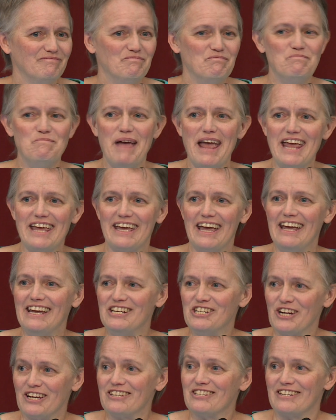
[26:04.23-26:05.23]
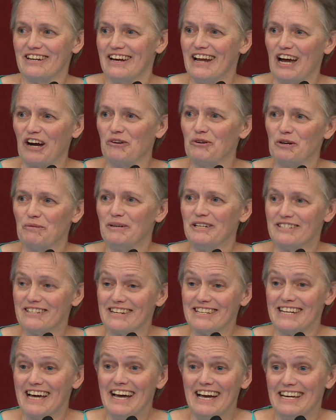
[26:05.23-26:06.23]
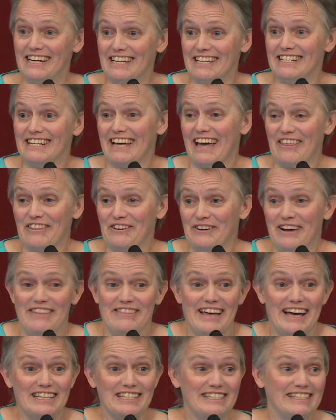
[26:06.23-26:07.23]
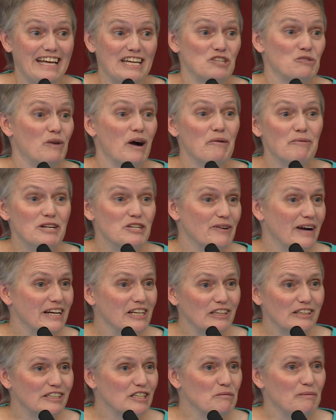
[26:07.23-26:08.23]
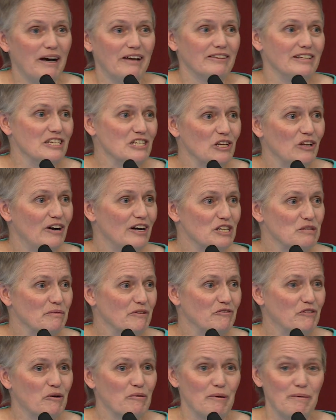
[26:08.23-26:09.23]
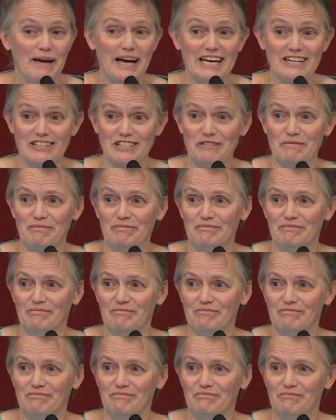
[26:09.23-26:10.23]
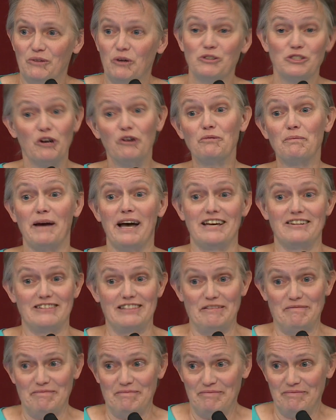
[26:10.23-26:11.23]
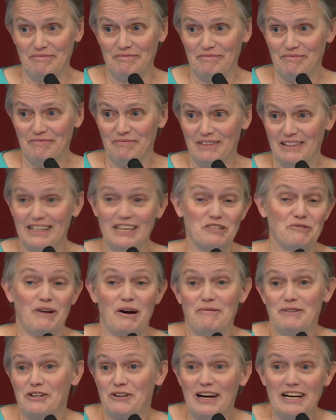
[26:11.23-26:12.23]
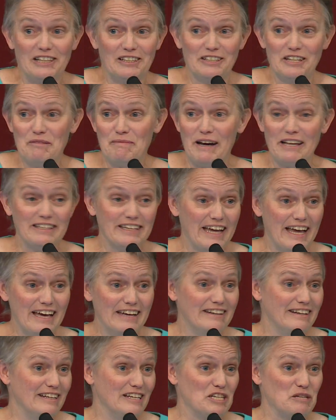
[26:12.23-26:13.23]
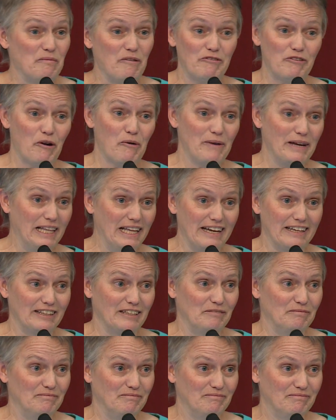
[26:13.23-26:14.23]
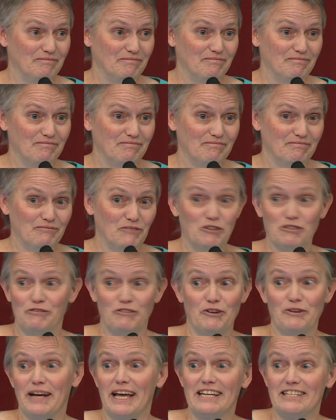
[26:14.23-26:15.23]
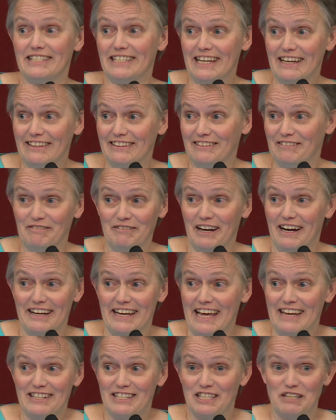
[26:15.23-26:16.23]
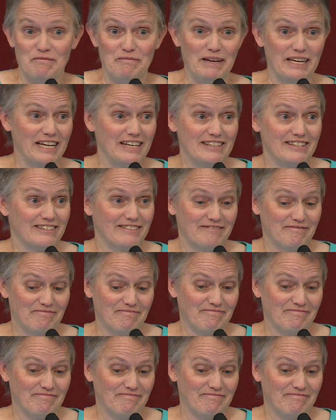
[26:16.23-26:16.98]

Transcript: make a just and equitable society together. And that, that's why we try to learn about these laws before we pass them, or don't pass them. That's why we try to learn about the candidates before we elect them, or vote against, the other, against them because